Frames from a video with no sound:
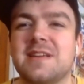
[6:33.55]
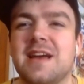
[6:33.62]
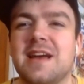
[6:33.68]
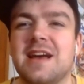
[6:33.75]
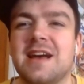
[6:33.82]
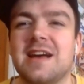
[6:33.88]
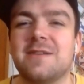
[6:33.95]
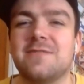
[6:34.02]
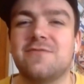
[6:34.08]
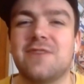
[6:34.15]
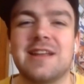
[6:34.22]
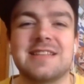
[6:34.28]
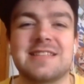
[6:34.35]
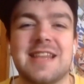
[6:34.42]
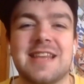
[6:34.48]

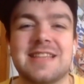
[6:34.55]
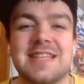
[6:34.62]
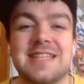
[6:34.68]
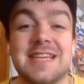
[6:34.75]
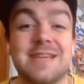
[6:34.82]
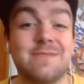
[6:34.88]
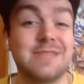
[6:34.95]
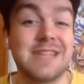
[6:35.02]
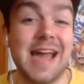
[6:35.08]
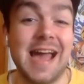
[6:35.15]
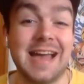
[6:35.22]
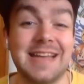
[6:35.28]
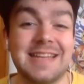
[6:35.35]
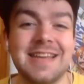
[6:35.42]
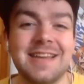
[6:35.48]
Ren's like the team
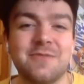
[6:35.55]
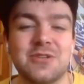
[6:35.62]
dad,